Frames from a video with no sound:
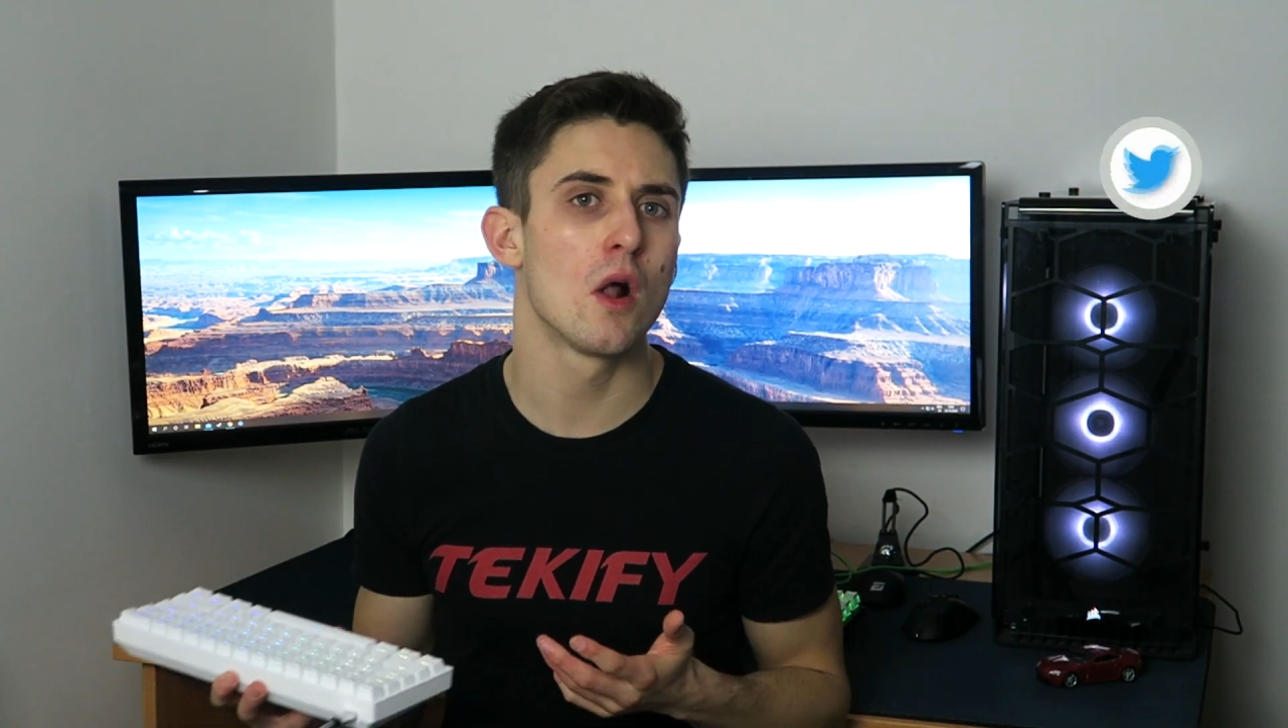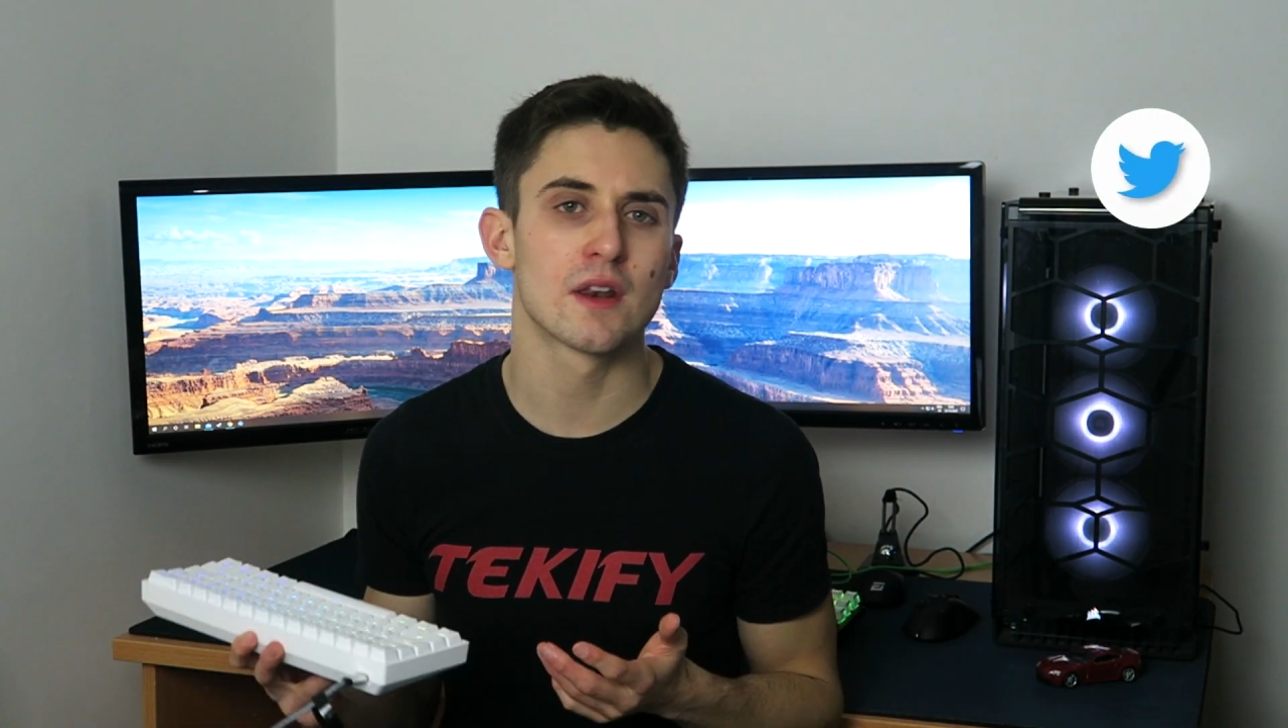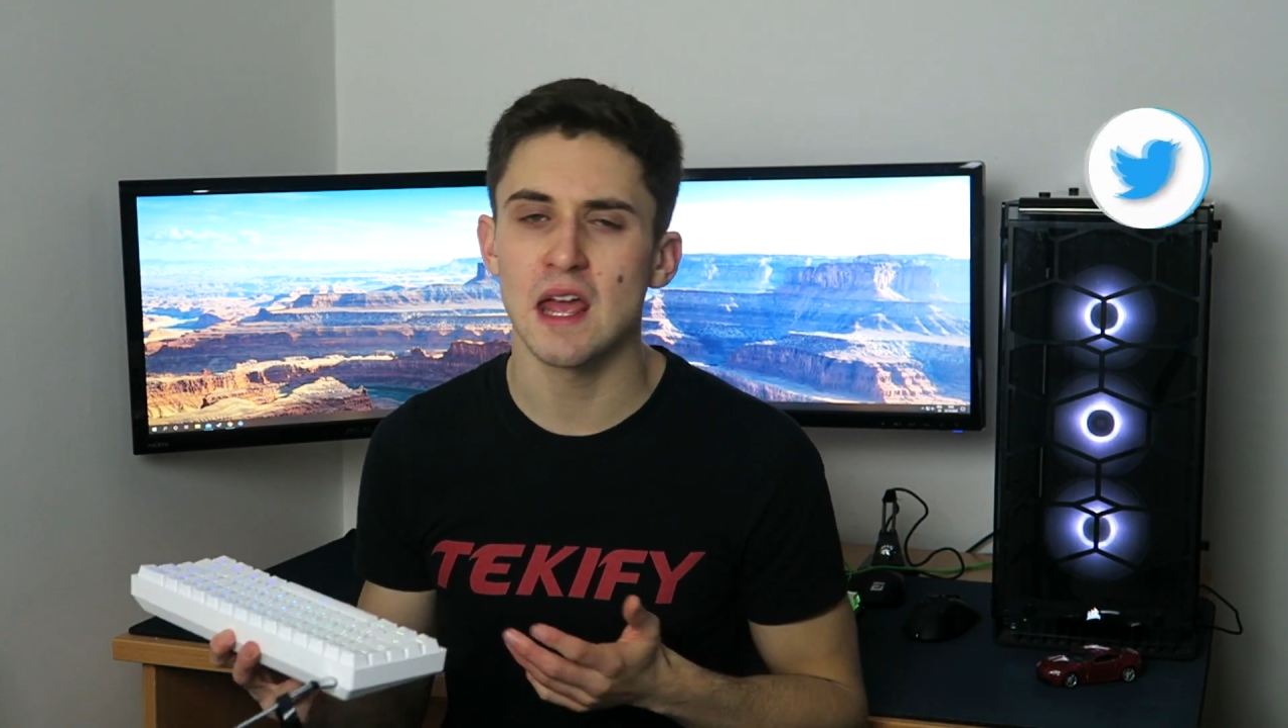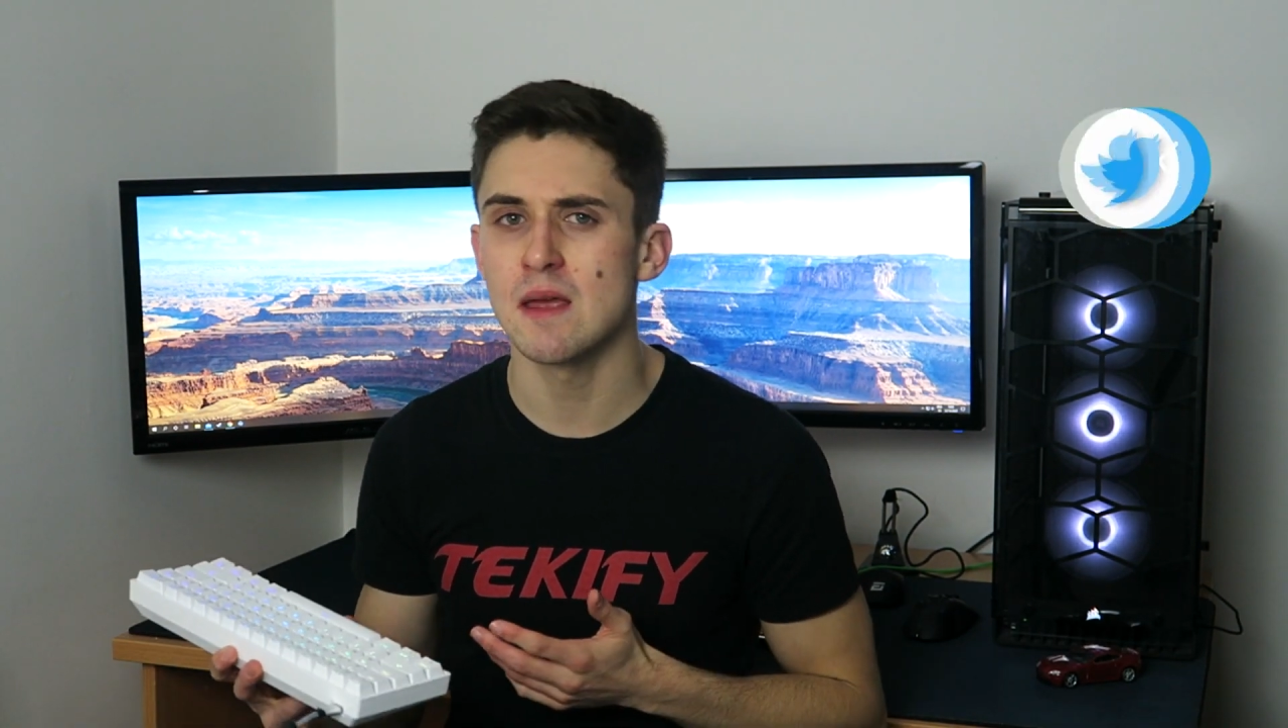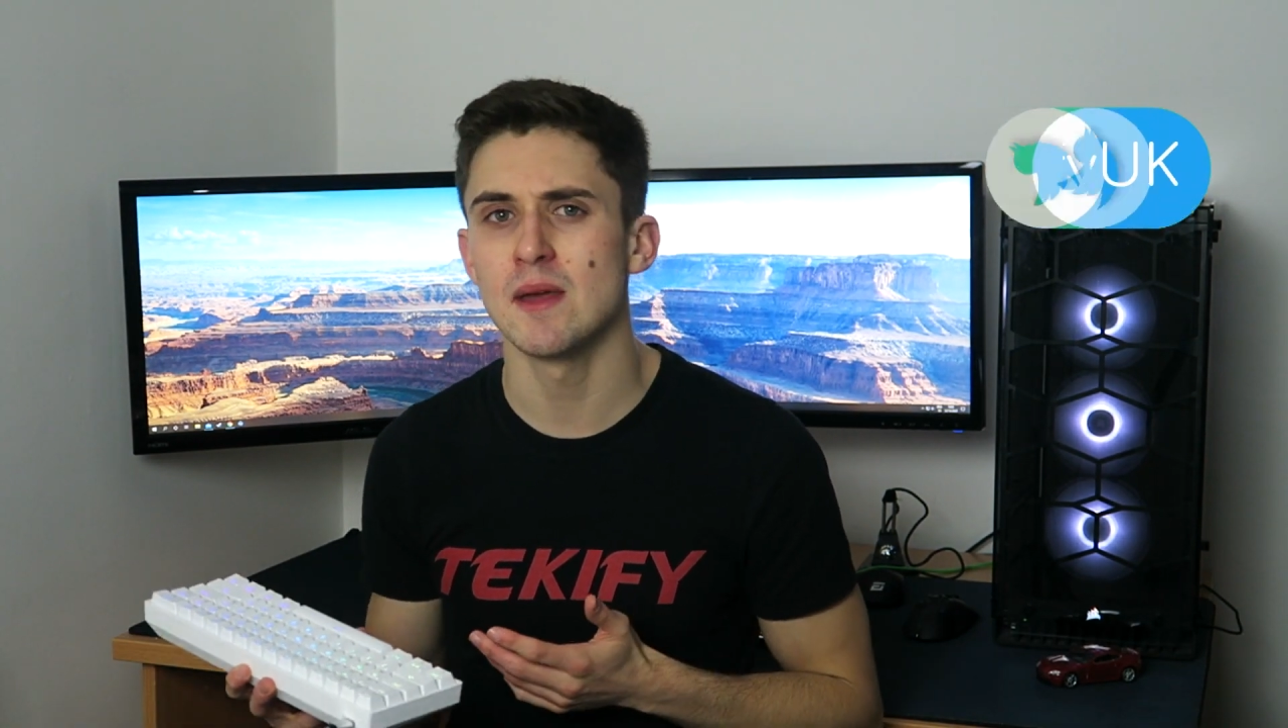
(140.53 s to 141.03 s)

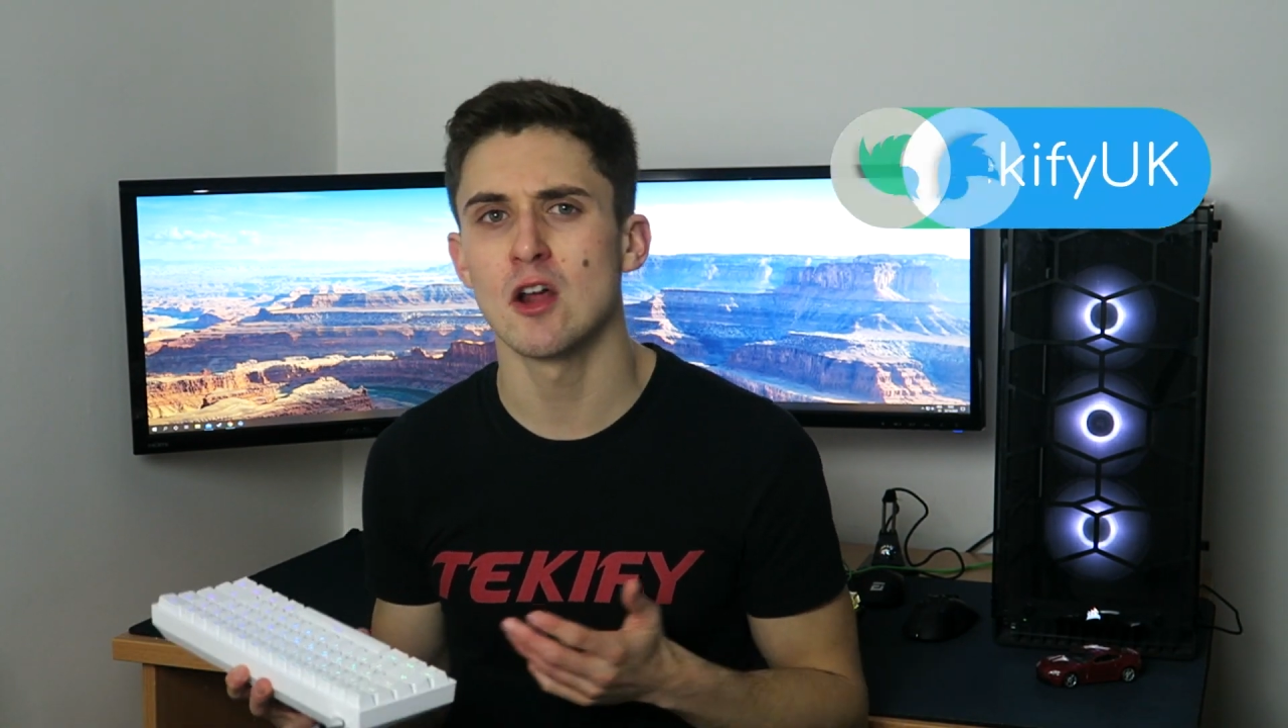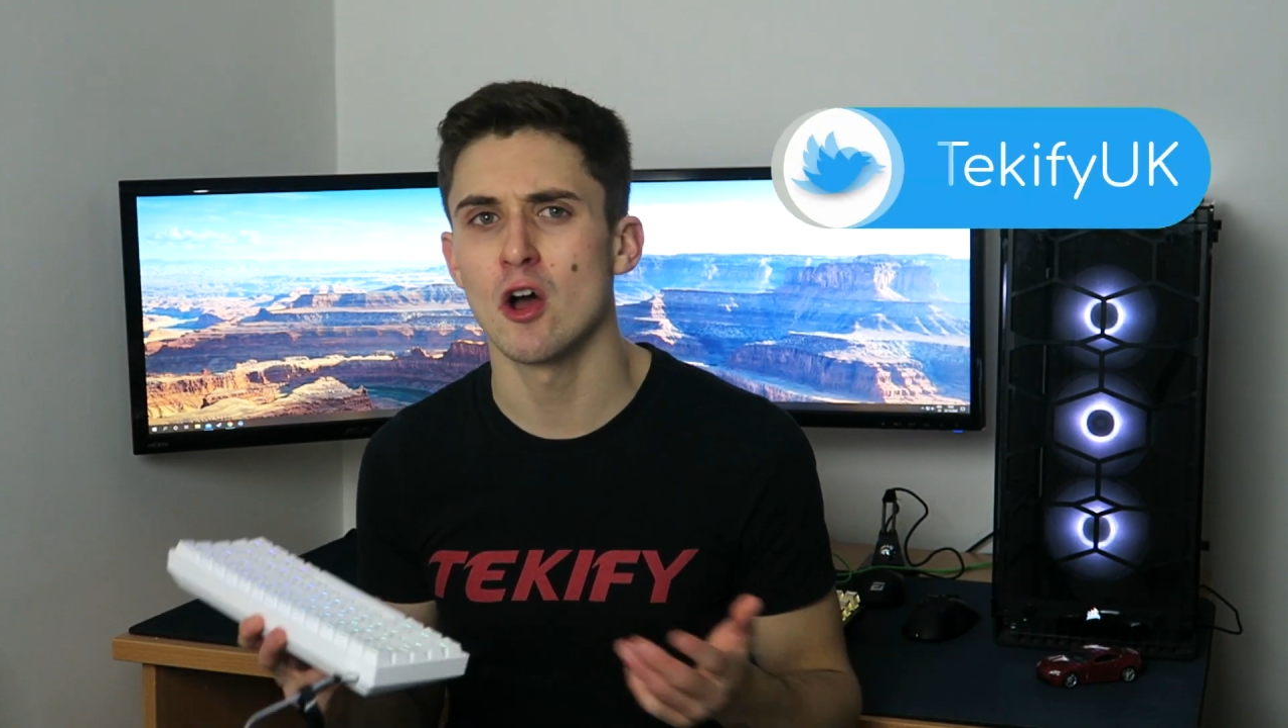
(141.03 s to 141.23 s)
world gaming